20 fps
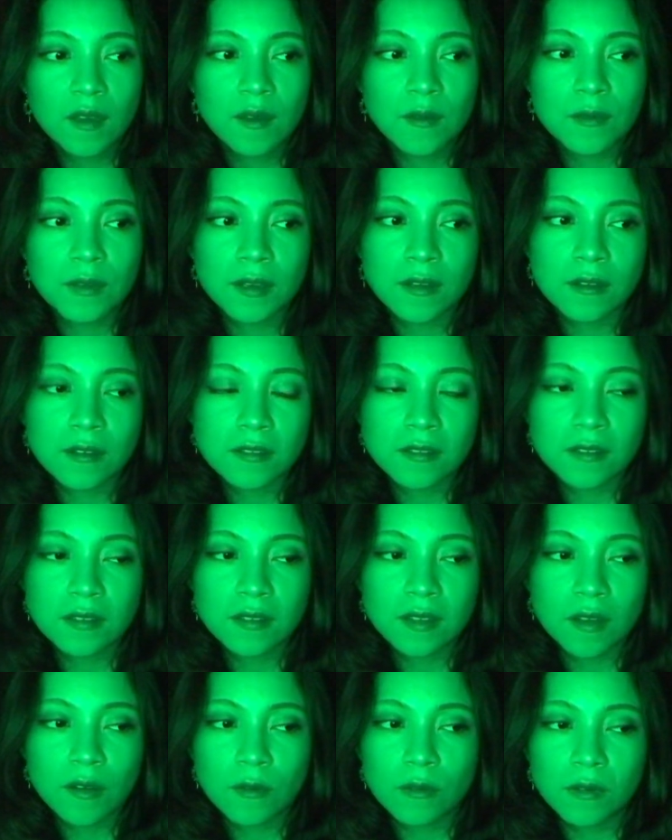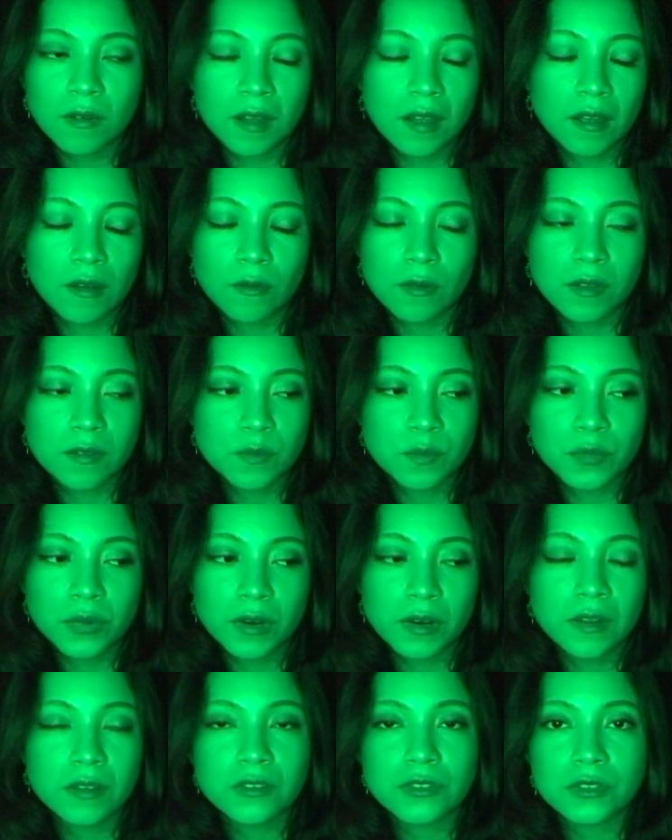because I was
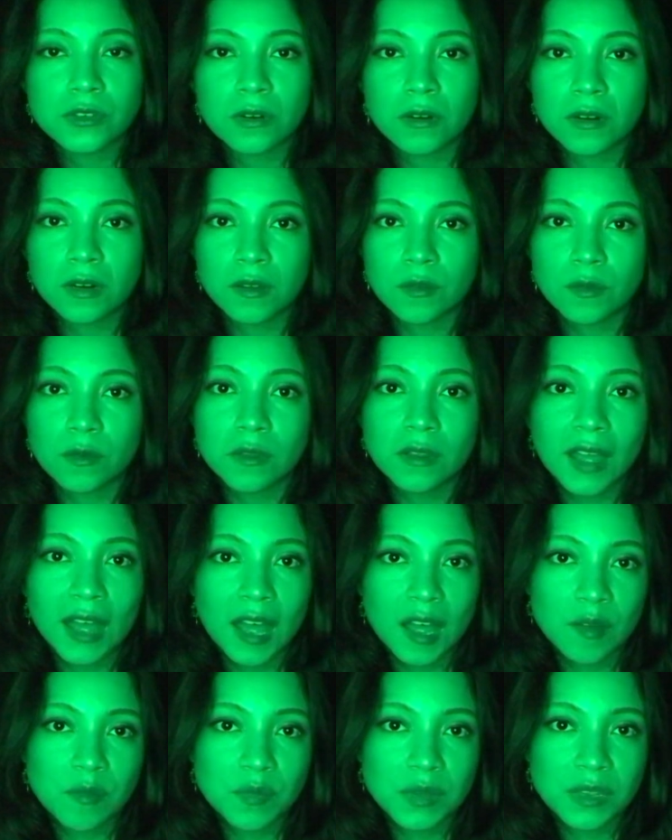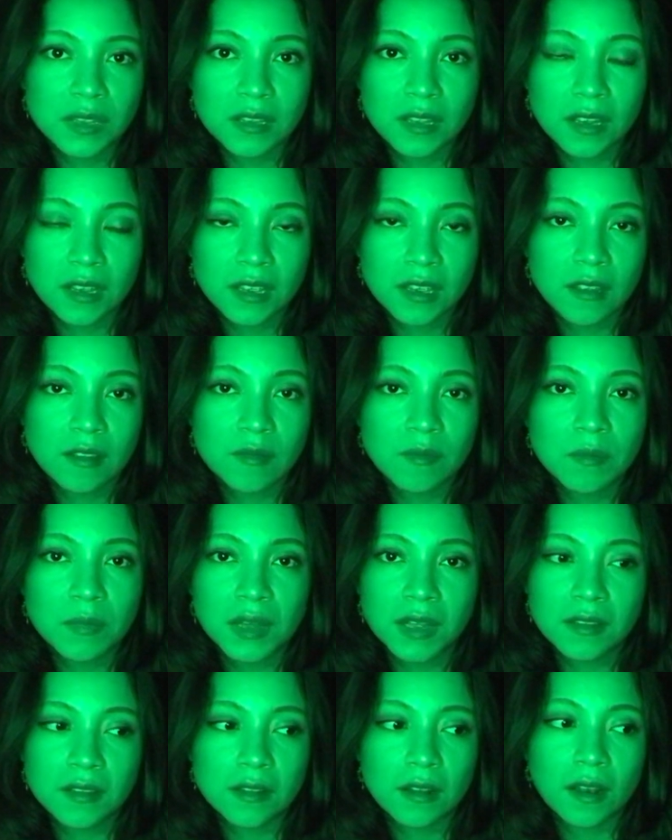pretty sure it would happen again,
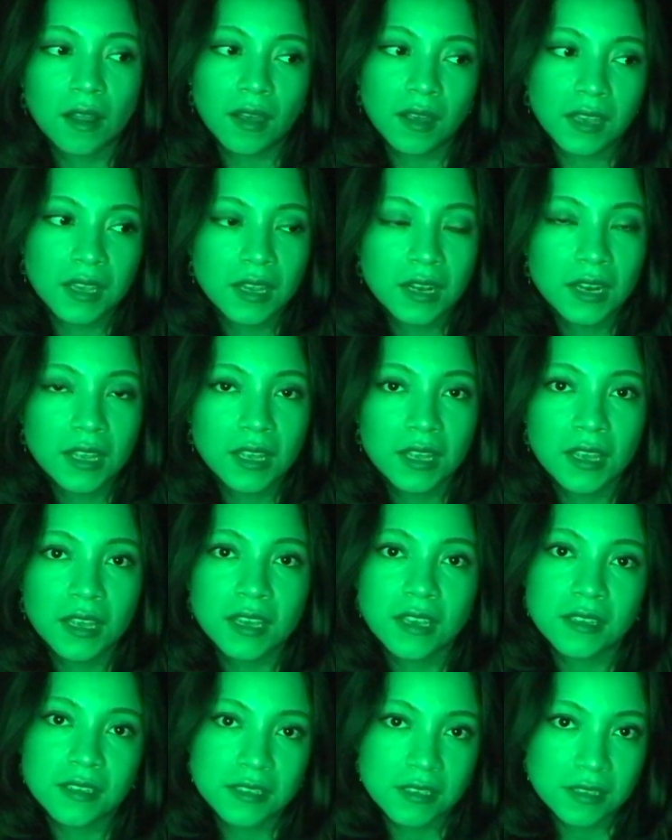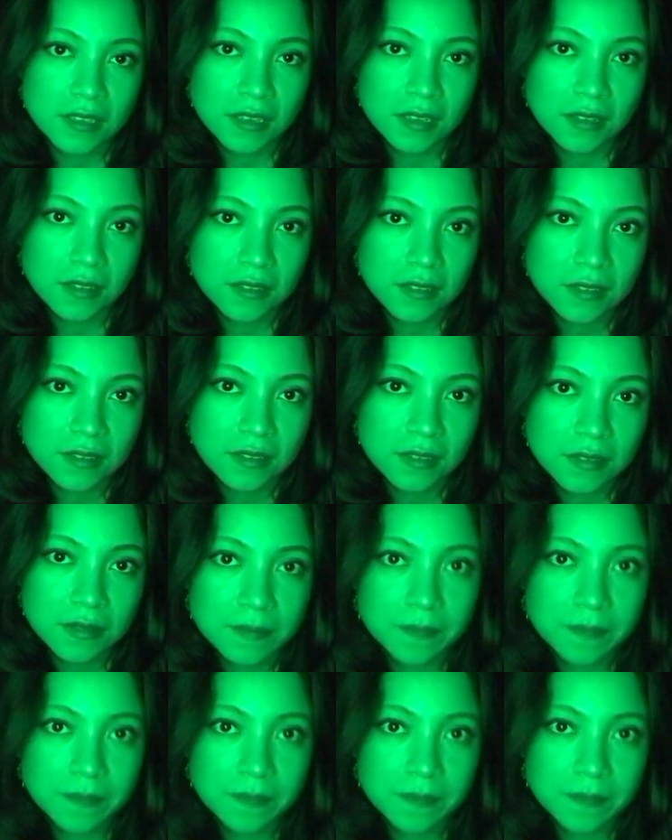but luckily it didn't.